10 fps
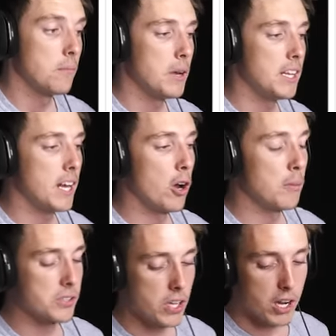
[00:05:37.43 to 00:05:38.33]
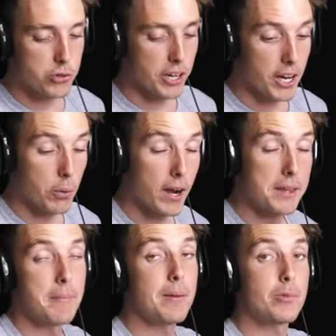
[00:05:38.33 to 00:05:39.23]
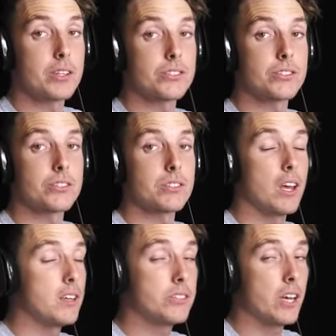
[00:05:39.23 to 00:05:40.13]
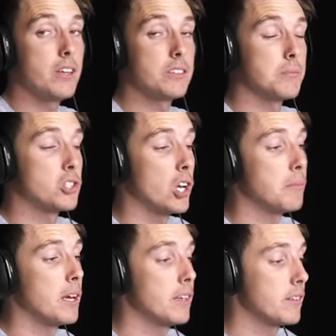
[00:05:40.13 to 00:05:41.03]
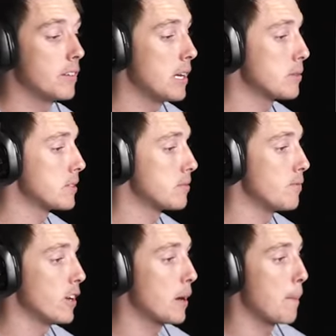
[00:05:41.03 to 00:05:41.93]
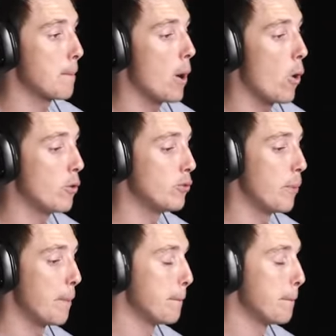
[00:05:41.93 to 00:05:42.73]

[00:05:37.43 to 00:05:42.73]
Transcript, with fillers: Man, that homeless guy drinking away the memories. He's seen some shit, man. That was fucking awful.